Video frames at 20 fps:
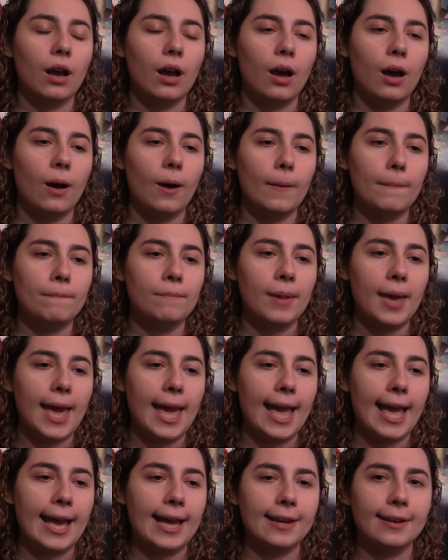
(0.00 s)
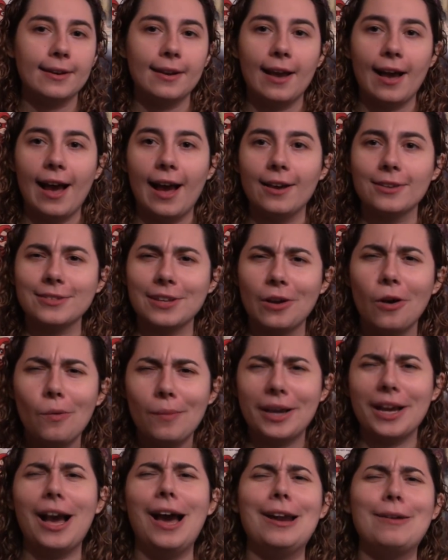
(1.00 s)
Um, and I was like, oh
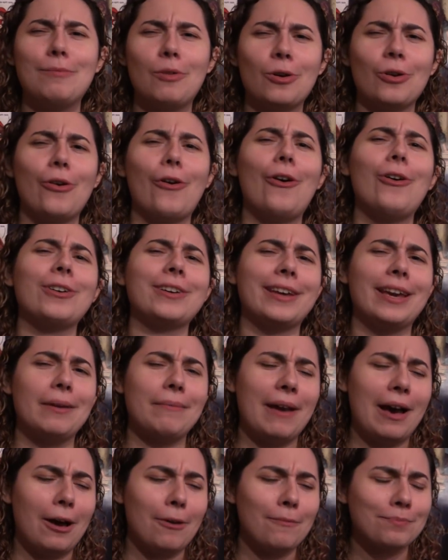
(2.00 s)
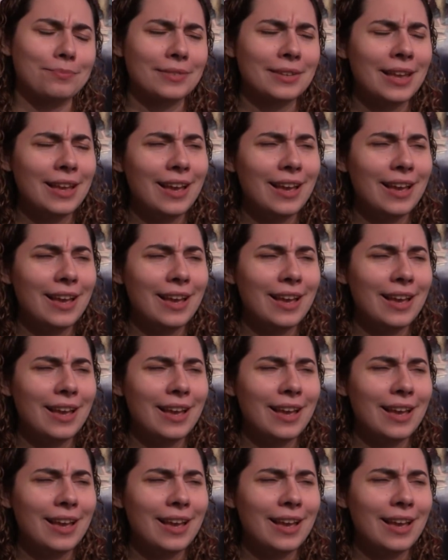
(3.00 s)
my god, Immortal Hulk came out.